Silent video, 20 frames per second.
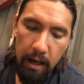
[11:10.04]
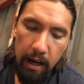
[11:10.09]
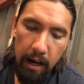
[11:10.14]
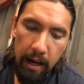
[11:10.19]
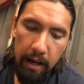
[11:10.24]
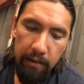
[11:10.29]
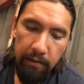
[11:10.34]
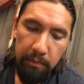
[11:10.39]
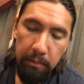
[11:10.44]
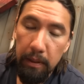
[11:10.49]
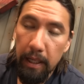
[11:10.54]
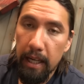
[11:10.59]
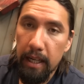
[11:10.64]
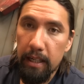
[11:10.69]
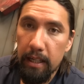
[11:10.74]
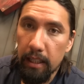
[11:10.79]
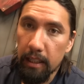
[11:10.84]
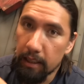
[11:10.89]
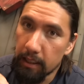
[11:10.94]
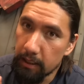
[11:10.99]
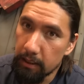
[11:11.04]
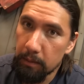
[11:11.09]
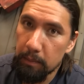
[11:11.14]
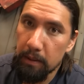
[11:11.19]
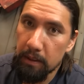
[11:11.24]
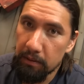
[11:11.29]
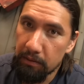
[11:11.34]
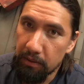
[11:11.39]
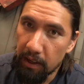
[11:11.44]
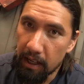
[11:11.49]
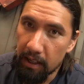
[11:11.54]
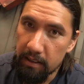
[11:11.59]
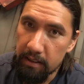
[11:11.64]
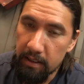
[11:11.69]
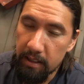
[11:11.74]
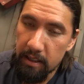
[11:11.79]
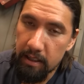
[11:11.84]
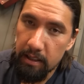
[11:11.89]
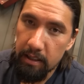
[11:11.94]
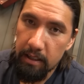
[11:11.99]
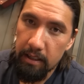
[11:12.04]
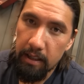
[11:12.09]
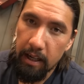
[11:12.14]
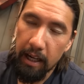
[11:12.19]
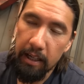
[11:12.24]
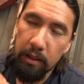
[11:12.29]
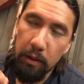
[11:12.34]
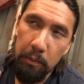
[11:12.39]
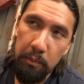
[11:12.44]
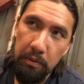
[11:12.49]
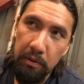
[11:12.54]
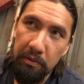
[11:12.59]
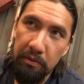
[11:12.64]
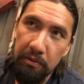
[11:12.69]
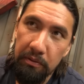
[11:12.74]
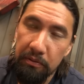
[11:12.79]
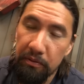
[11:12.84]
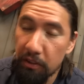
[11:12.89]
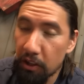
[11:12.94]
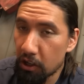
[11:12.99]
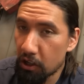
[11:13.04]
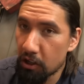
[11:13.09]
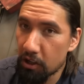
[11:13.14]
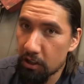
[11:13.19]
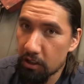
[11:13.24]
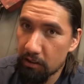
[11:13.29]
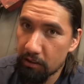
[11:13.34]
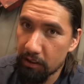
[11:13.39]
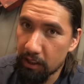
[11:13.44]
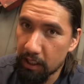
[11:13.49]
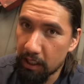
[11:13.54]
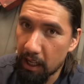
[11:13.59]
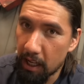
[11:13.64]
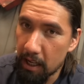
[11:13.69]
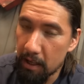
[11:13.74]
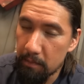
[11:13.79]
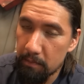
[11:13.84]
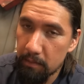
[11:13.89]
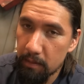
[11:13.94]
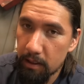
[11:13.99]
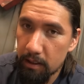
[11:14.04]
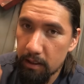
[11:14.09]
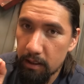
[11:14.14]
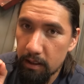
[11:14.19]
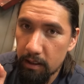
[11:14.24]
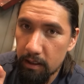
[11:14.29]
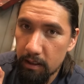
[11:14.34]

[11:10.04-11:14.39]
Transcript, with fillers: I've played a little bit of fantasy. I don't prefer the game.